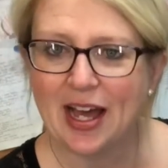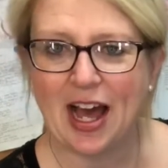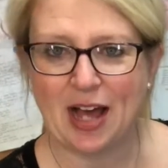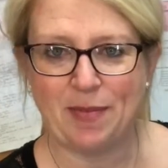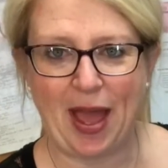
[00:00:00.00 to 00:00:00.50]

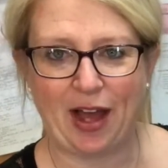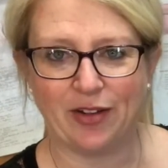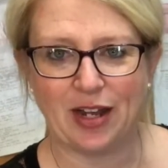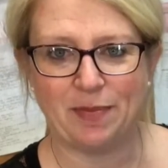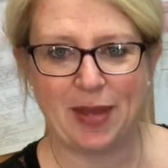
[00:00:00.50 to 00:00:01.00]

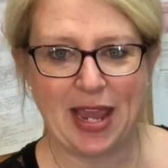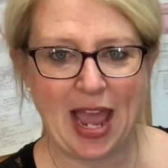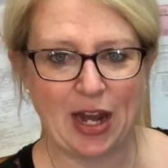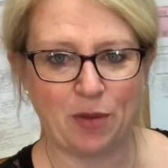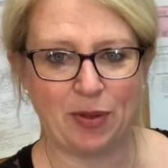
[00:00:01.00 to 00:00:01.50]
about a
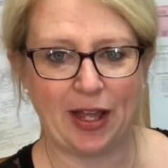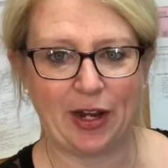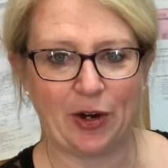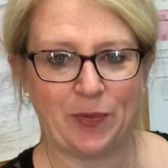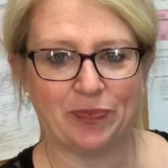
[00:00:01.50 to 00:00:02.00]
piano
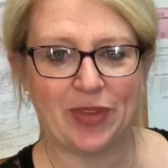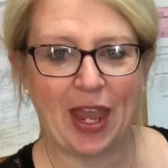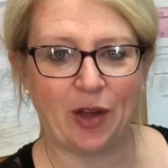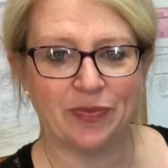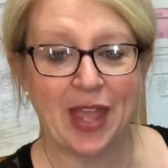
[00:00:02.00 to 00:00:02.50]
player.
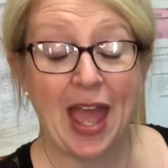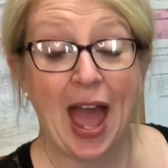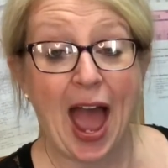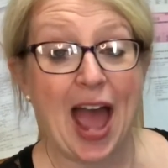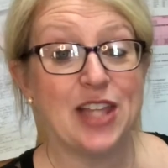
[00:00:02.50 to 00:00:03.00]
Now,
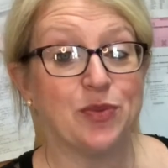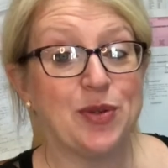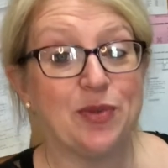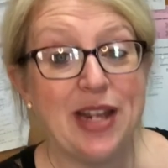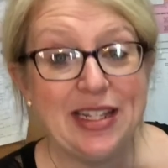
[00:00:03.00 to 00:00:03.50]
as
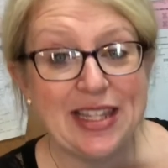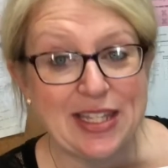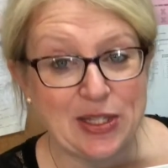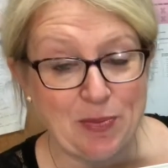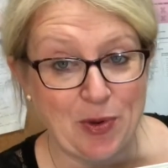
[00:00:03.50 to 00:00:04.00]
we read
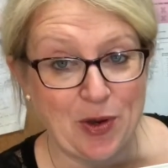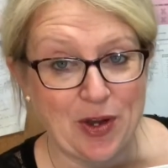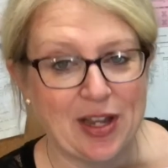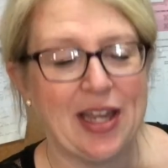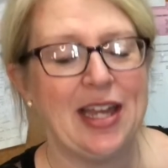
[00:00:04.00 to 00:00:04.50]
this
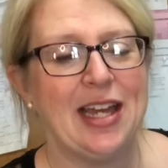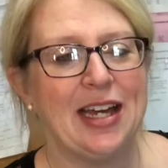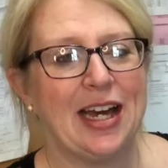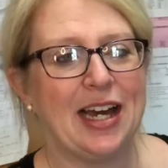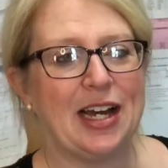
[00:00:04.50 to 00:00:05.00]
book,
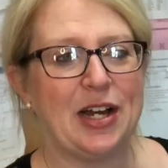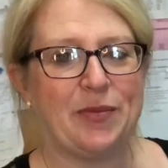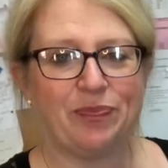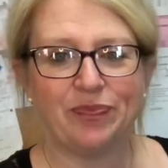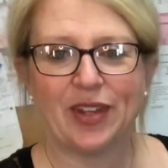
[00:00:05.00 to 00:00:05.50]

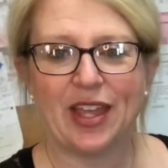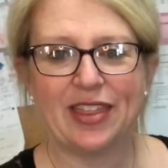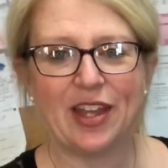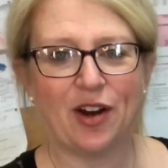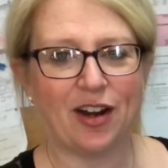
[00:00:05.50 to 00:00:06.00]

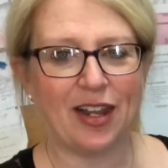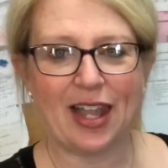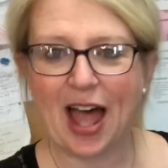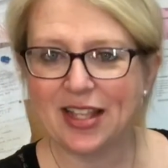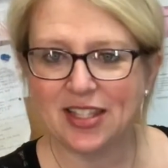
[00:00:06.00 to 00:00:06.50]
there are
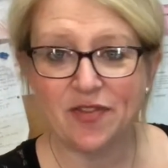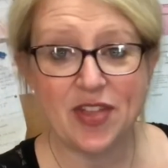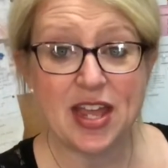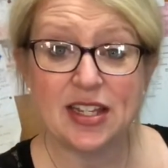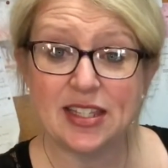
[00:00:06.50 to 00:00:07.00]
lots of
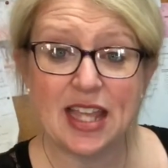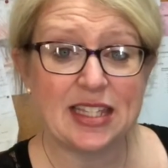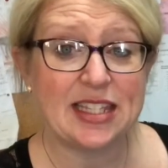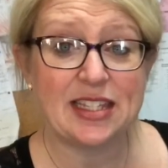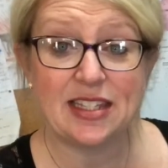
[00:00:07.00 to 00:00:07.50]
things
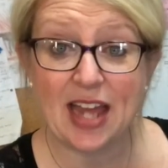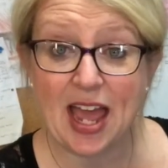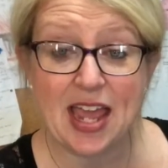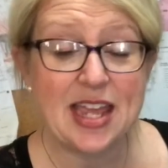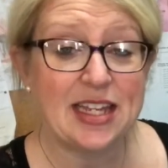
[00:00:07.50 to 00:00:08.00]
that
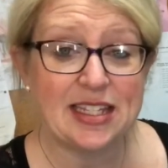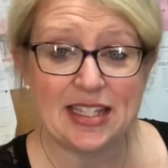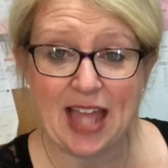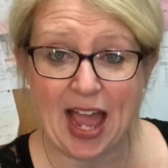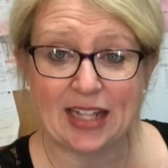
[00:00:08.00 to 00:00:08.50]
stay
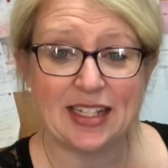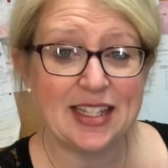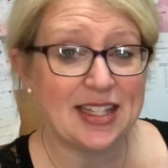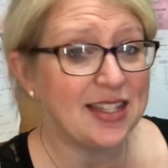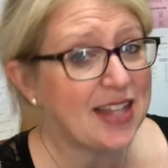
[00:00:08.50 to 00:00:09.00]
exactly
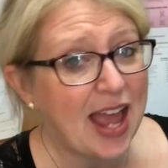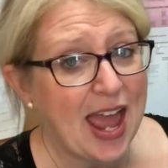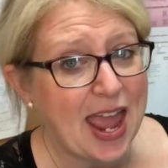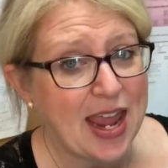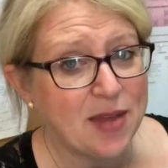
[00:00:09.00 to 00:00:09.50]
the
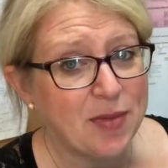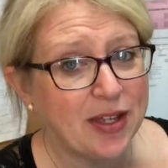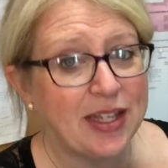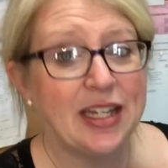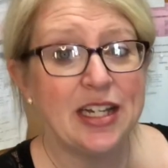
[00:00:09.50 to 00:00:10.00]
same
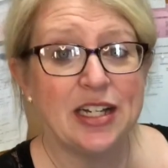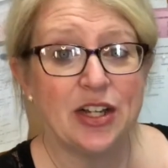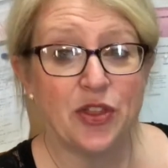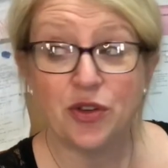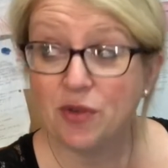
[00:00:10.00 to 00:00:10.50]

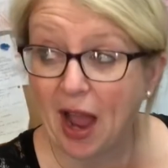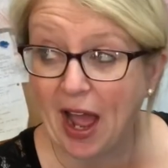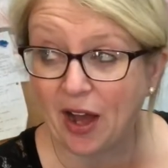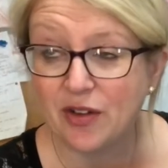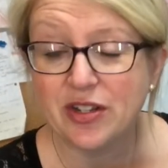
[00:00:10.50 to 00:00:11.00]

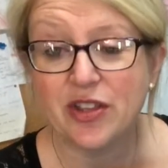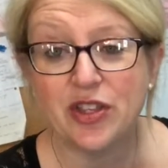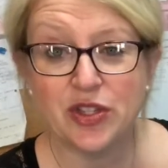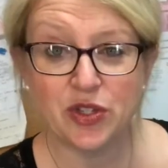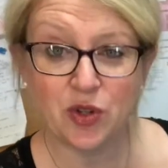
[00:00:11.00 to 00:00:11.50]
throughout
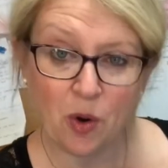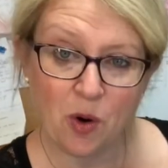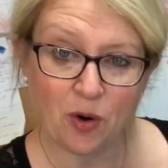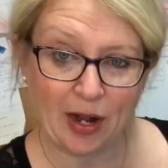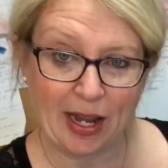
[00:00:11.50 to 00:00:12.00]
the
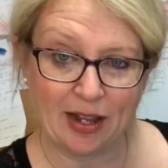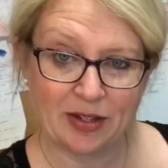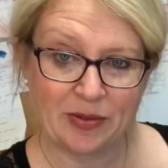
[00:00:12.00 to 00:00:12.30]
story.